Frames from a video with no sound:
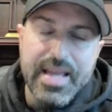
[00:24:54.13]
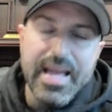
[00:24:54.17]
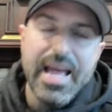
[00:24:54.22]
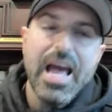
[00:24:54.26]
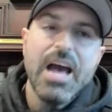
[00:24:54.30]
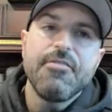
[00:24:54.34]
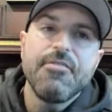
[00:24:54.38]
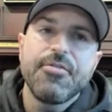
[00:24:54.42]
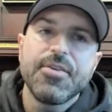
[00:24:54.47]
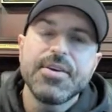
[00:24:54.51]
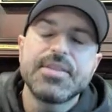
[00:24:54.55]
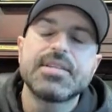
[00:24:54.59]

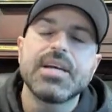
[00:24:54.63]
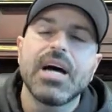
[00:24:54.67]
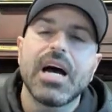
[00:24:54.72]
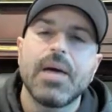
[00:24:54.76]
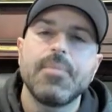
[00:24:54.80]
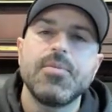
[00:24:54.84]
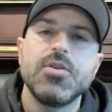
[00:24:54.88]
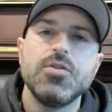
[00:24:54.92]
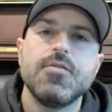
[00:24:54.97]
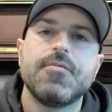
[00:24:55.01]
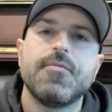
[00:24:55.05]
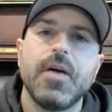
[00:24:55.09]
Every
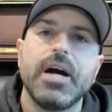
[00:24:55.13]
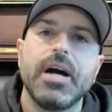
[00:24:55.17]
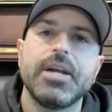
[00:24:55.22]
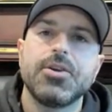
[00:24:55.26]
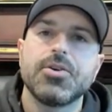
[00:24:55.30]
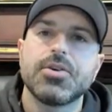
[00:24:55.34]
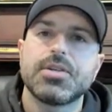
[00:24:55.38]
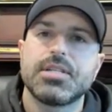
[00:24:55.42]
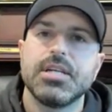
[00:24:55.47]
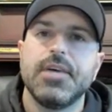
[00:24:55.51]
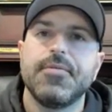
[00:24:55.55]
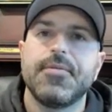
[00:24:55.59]
time you find
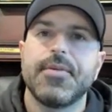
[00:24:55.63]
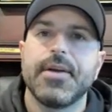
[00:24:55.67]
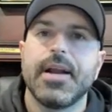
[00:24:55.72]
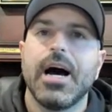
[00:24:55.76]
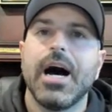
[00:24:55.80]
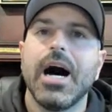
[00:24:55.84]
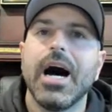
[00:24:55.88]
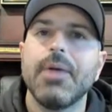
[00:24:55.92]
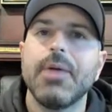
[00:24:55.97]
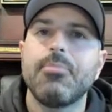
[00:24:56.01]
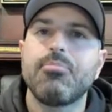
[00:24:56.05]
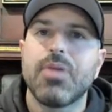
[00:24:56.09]
yourself in a
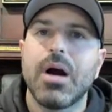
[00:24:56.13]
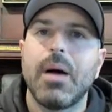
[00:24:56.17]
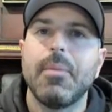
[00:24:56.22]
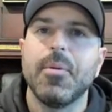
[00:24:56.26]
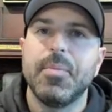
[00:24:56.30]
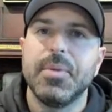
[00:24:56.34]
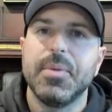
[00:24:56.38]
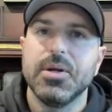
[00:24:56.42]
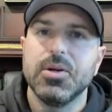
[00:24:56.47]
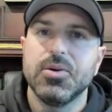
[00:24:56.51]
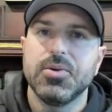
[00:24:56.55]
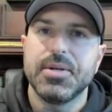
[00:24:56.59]
high
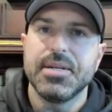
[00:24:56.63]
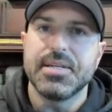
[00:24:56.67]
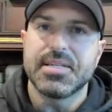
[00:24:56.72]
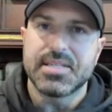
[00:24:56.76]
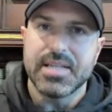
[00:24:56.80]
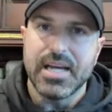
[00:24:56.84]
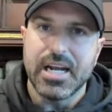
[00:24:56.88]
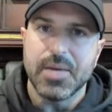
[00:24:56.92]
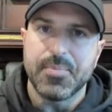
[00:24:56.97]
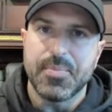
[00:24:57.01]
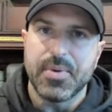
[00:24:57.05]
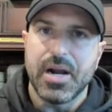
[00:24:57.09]
probability
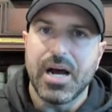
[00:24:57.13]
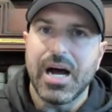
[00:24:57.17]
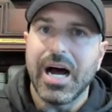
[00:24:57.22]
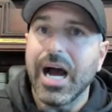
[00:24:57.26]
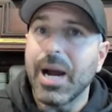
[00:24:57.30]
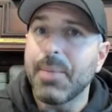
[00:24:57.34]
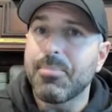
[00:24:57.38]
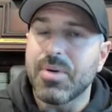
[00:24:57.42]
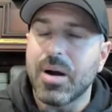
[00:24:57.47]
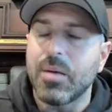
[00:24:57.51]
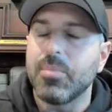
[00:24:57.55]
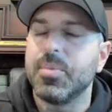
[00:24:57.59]
setup, in a
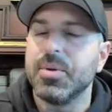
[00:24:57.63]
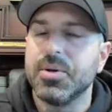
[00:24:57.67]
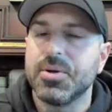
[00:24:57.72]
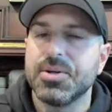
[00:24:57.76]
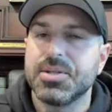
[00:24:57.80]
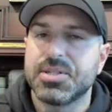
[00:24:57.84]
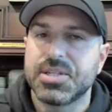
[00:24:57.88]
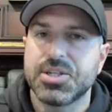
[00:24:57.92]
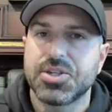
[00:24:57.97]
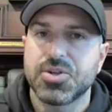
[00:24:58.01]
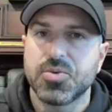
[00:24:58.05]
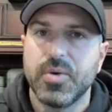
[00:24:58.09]
high probability
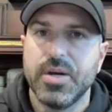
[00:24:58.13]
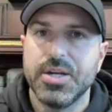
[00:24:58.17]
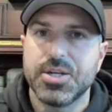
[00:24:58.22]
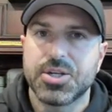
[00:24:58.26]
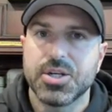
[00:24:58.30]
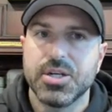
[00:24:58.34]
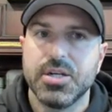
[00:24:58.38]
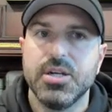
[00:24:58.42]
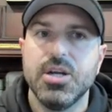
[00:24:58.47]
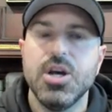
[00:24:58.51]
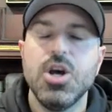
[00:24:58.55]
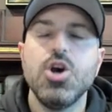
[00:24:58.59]

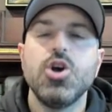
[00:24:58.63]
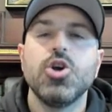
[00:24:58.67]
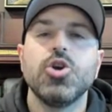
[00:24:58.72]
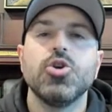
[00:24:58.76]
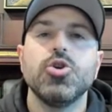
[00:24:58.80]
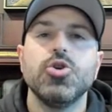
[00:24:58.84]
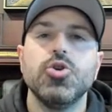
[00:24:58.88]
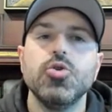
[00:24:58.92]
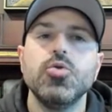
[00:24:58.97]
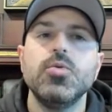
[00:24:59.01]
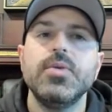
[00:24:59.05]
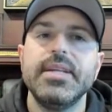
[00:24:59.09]
situation,
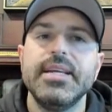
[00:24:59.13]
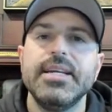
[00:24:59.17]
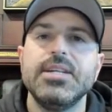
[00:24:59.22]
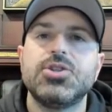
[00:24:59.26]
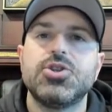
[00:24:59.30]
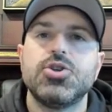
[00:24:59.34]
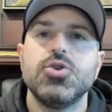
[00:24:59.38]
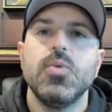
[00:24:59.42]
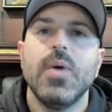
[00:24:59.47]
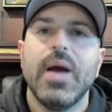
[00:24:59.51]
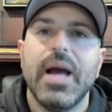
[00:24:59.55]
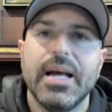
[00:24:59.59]
you need
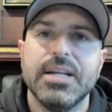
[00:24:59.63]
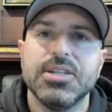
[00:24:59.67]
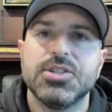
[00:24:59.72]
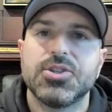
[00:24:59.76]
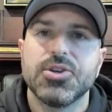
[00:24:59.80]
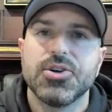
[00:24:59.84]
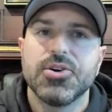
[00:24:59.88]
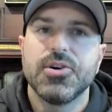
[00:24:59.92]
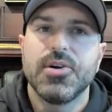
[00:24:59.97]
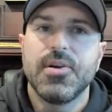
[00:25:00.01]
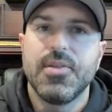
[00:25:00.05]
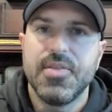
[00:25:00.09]
to
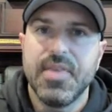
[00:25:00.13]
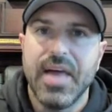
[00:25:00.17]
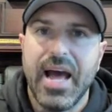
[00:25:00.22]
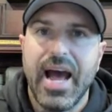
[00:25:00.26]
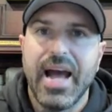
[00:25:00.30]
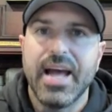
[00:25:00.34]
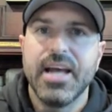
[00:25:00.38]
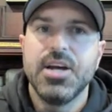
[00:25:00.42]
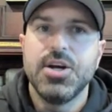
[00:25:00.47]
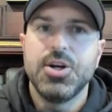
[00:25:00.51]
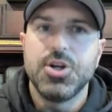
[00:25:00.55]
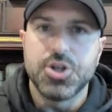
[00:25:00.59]
enter
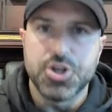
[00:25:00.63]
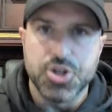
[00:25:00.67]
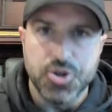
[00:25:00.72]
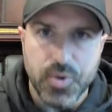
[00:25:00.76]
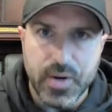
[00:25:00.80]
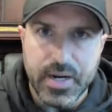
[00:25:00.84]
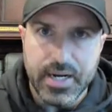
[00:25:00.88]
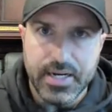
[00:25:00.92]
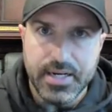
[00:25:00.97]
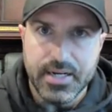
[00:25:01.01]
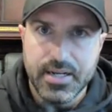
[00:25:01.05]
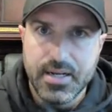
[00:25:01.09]
that
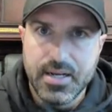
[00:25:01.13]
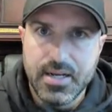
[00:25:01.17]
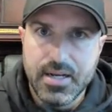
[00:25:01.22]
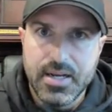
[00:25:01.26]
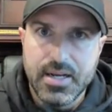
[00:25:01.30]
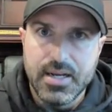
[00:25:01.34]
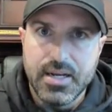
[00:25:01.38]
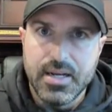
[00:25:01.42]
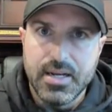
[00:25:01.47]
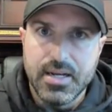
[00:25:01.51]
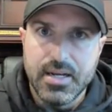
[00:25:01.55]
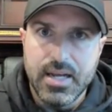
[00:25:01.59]
trade.
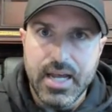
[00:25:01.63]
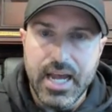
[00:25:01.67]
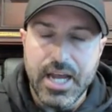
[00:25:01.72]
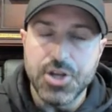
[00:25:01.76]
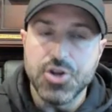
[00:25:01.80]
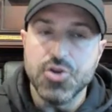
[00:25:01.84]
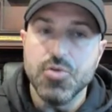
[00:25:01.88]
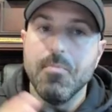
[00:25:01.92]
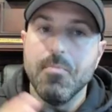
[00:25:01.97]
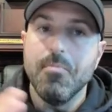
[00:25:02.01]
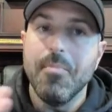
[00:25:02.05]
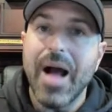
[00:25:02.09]
And
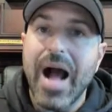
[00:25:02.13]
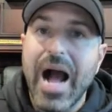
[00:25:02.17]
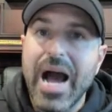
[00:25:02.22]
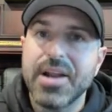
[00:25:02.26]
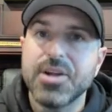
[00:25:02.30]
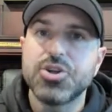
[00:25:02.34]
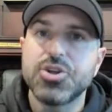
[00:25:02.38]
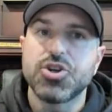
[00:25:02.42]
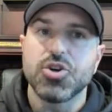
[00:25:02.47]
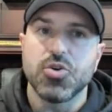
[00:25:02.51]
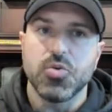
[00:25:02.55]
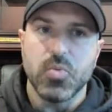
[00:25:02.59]
you
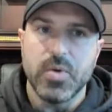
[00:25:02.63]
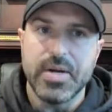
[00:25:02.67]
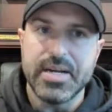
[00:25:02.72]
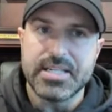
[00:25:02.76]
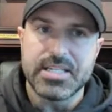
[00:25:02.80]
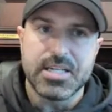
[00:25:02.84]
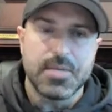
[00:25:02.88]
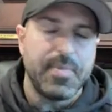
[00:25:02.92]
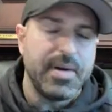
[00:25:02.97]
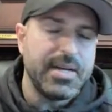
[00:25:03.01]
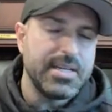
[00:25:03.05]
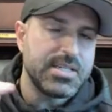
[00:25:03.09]
manage your
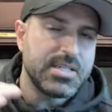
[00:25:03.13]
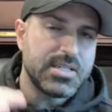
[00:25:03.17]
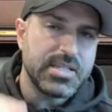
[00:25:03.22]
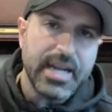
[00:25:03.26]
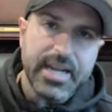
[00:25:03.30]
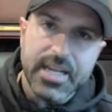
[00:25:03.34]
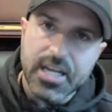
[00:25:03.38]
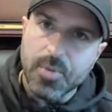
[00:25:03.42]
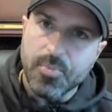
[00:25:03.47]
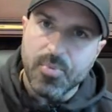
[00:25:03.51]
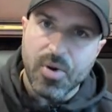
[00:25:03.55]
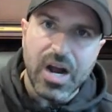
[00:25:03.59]
risk by
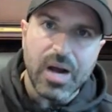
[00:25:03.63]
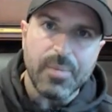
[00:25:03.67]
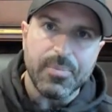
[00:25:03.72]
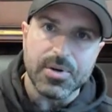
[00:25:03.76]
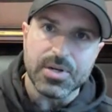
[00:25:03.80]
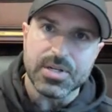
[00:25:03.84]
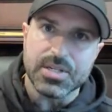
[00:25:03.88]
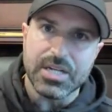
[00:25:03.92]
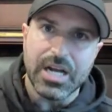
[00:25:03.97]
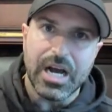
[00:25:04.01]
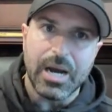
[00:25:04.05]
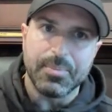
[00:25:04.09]
setting a proper
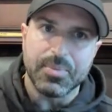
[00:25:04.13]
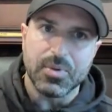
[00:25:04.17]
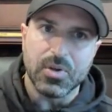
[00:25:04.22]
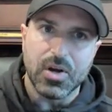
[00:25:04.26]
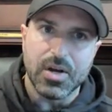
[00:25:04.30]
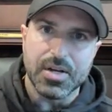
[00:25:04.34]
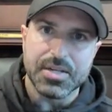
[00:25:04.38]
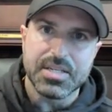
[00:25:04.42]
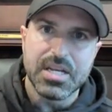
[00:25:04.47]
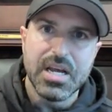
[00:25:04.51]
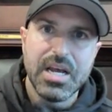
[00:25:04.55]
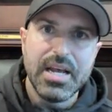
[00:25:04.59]
stop
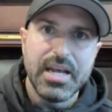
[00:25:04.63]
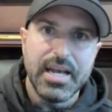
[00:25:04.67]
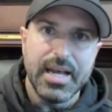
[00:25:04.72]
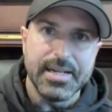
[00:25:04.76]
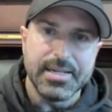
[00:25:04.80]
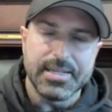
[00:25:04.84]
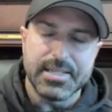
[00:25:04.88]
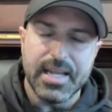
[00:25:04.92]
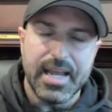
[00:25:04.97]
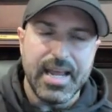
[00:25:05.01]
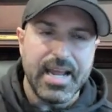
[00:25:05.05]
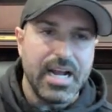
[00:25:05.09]
loss
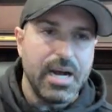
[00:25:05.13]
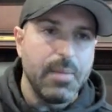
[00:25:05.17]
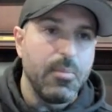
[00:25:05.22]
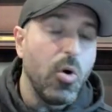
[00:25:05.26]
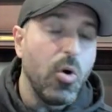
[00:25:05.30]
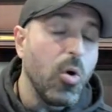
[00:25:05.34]
and saying, I'm